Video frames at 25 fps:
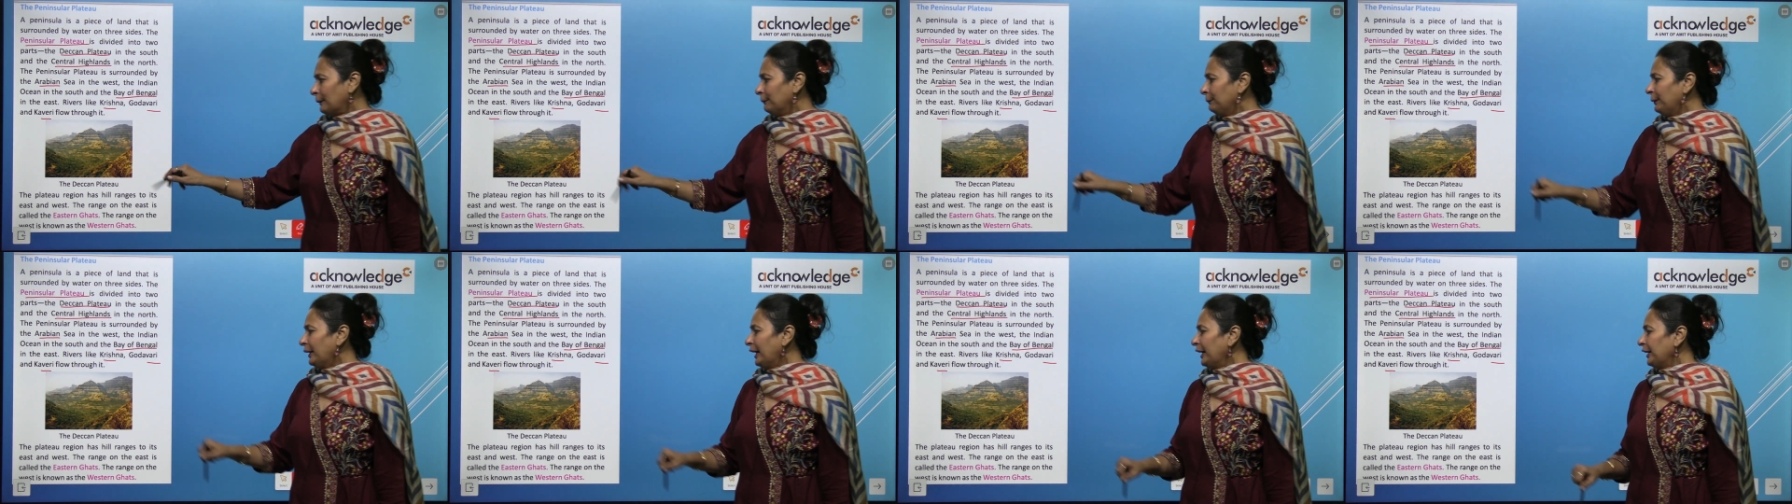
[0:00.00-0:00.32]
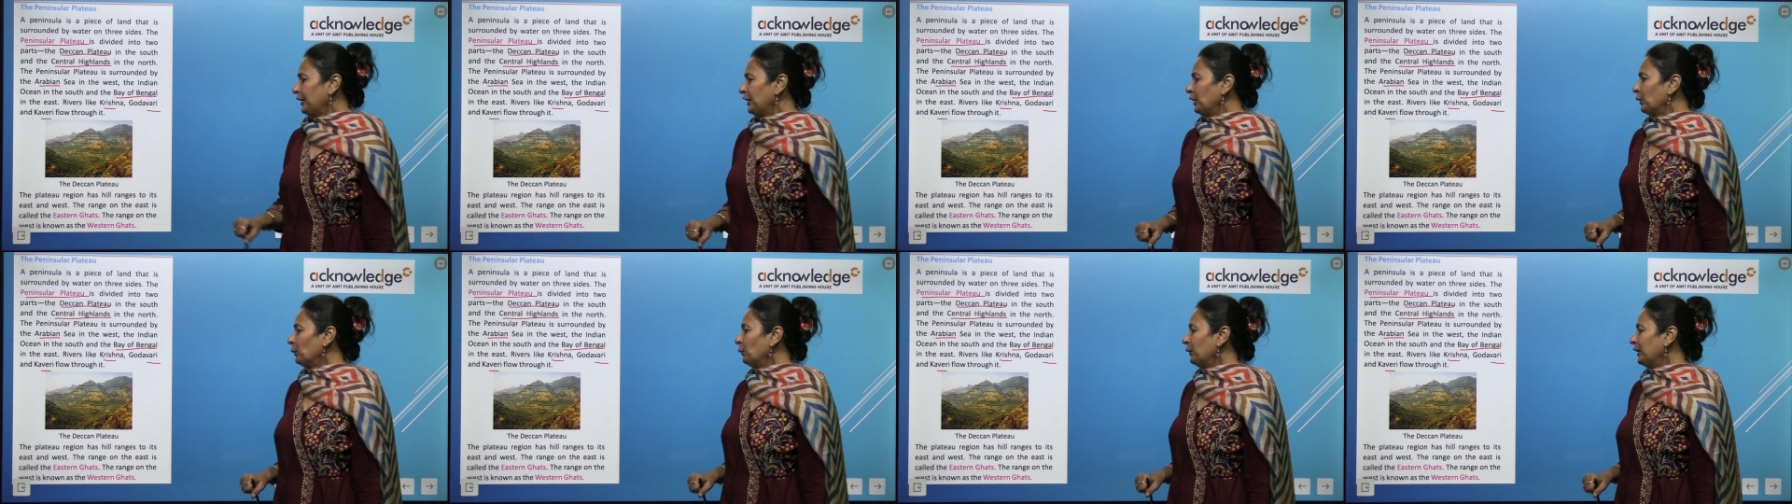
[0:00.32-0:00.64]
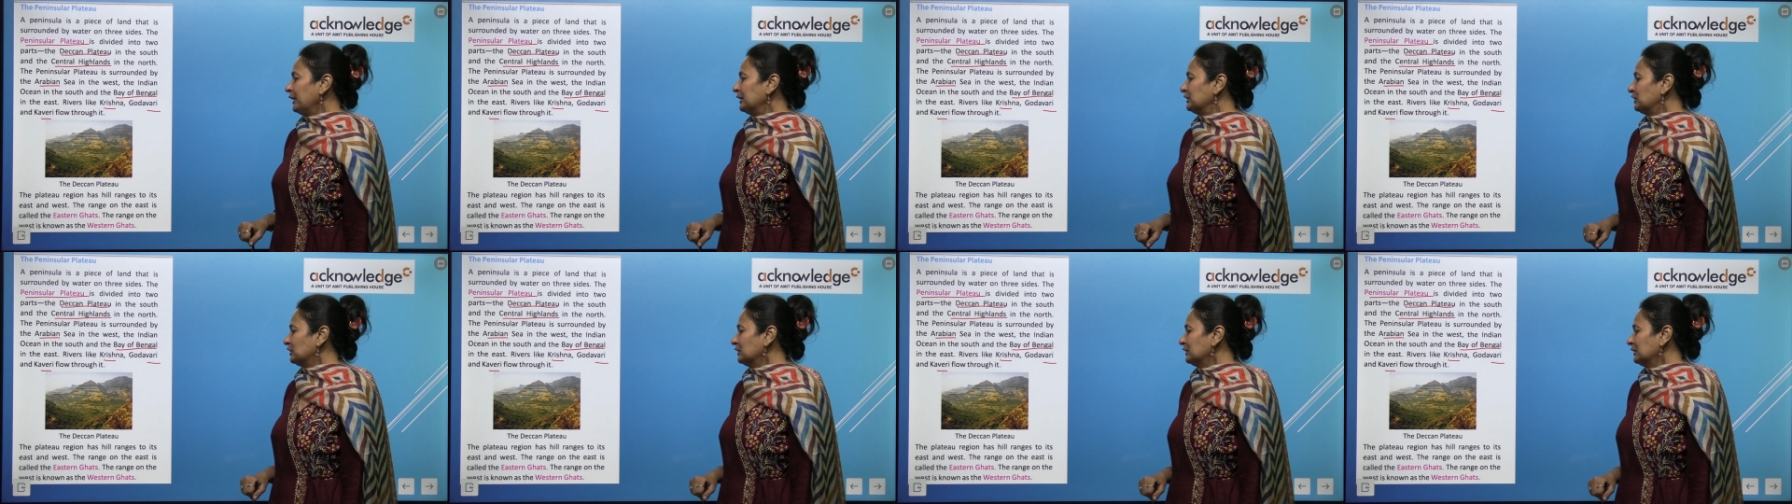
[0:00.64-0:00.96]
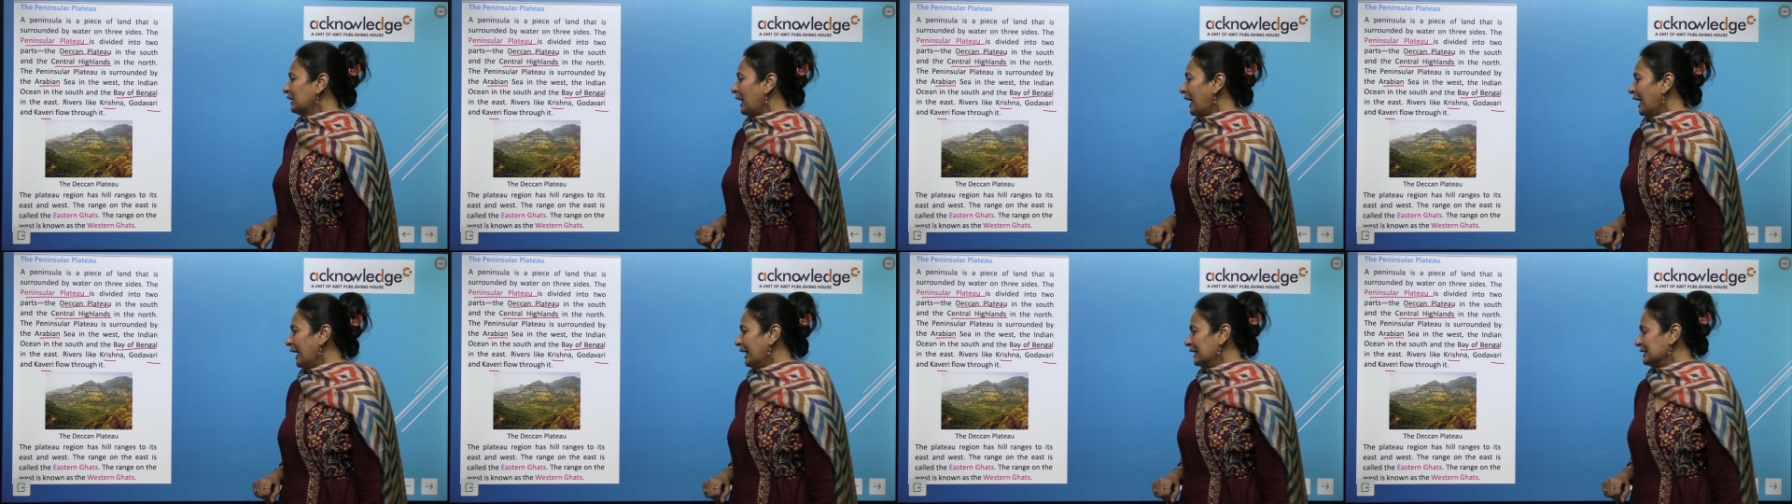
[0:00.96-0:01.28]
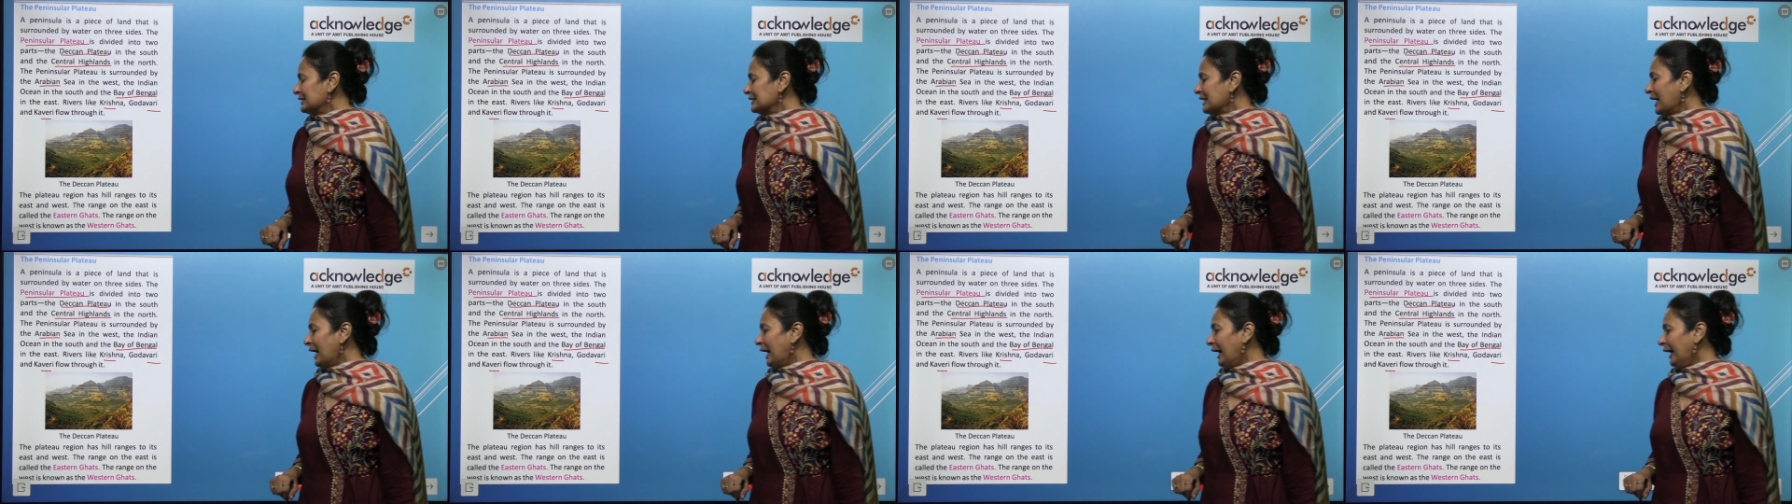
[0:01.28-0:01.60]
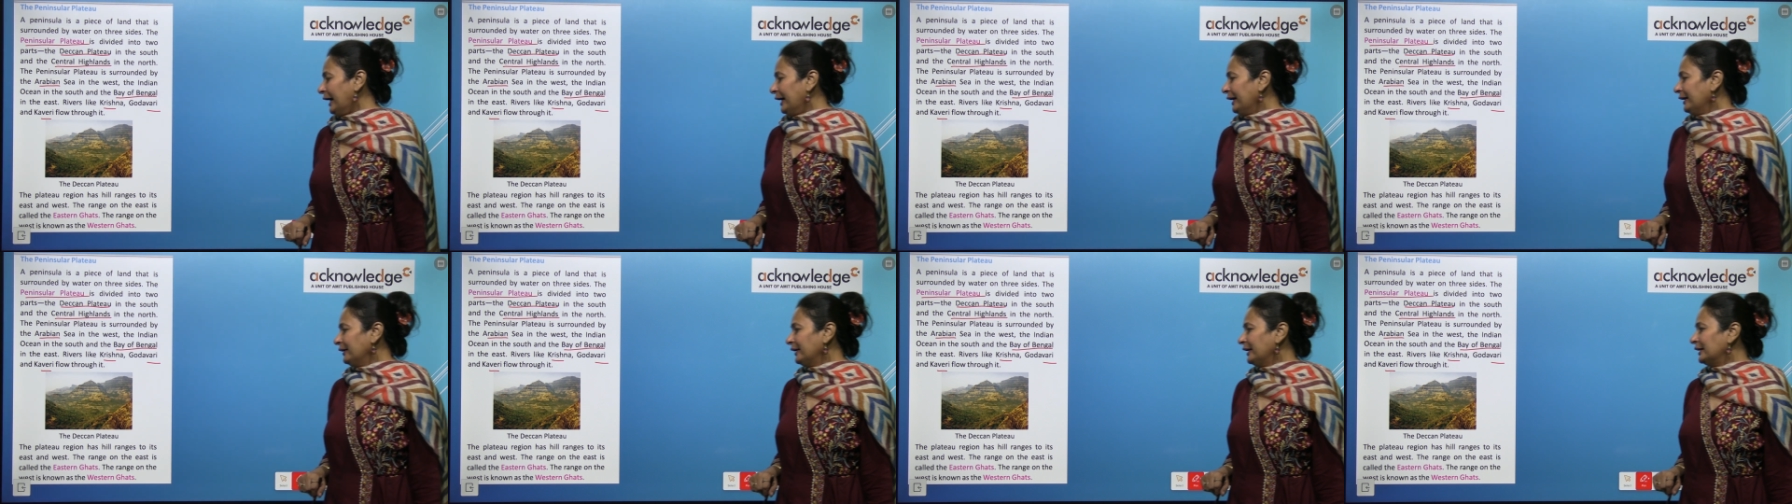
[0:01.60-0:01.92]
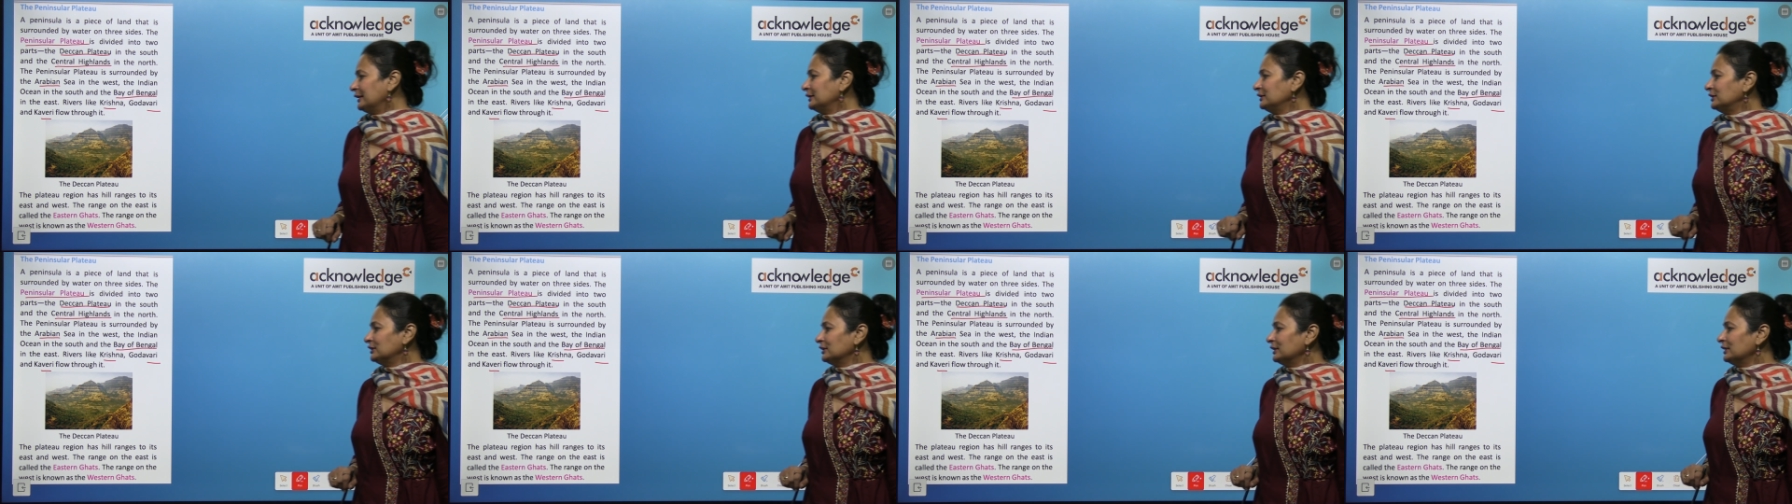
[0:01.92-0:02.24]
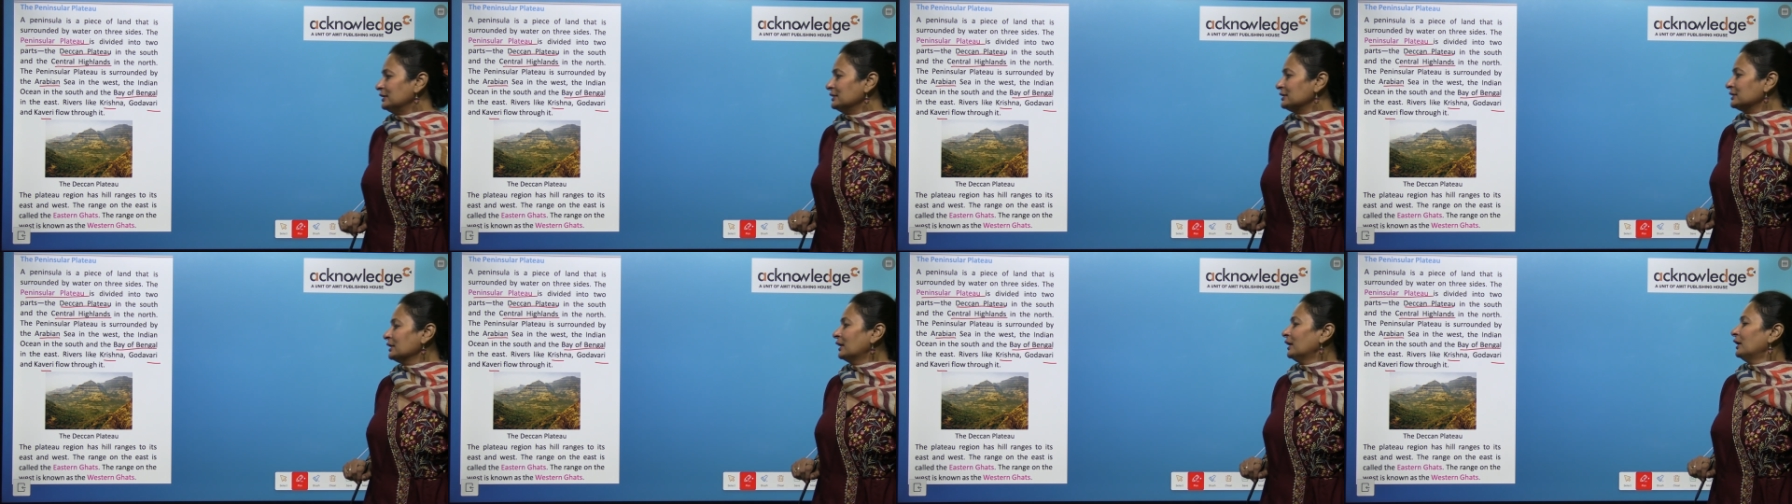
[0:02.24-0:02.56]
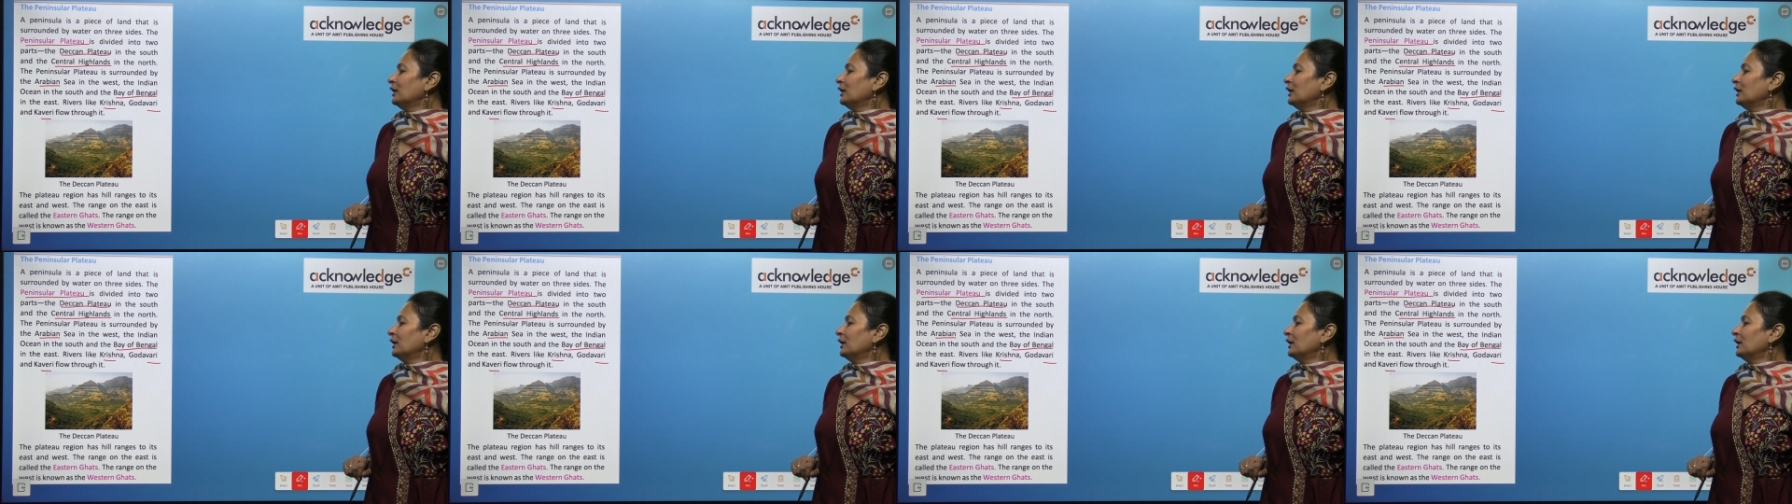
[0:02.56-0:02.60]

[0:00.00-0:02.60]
Plateau region has high ranges